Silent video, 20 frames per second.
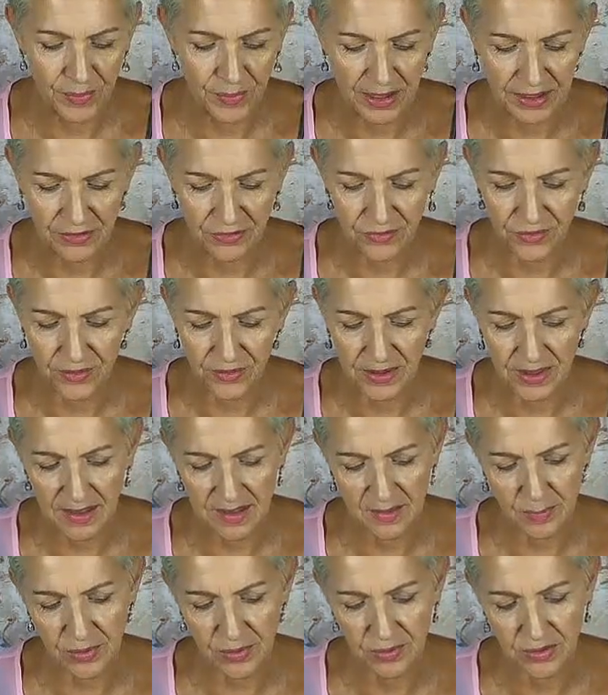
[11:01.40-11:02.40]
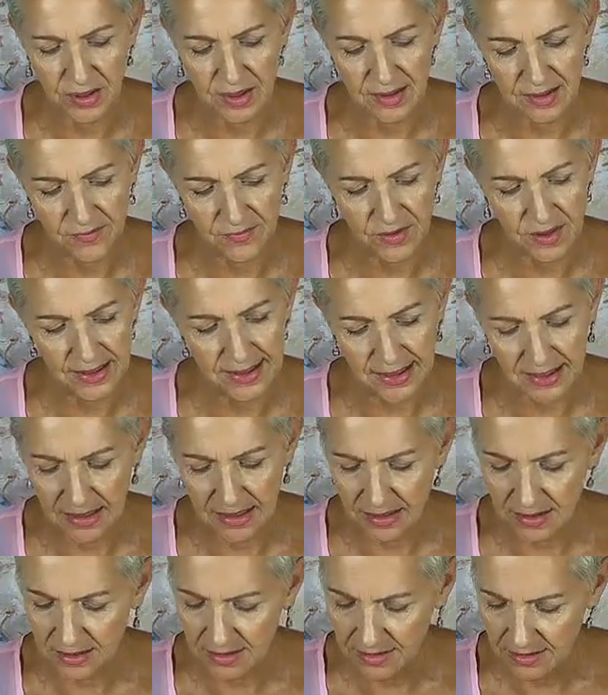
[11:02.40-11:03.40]
been through an experience of
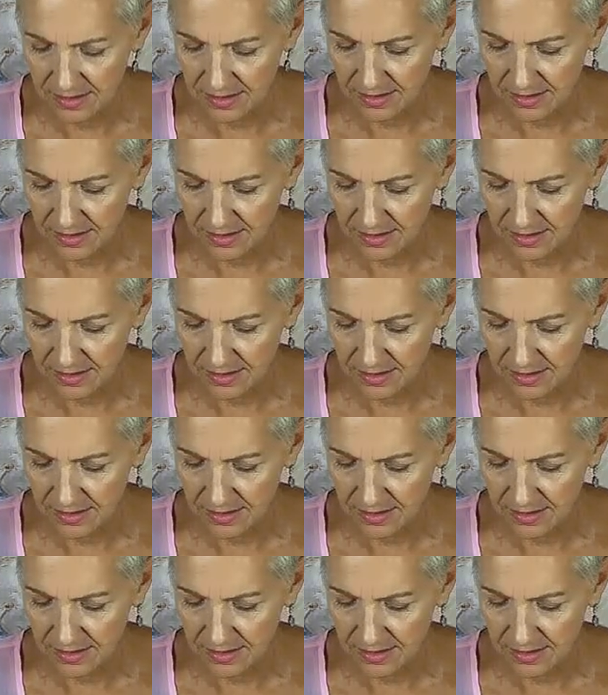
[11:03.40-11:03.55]
deceit.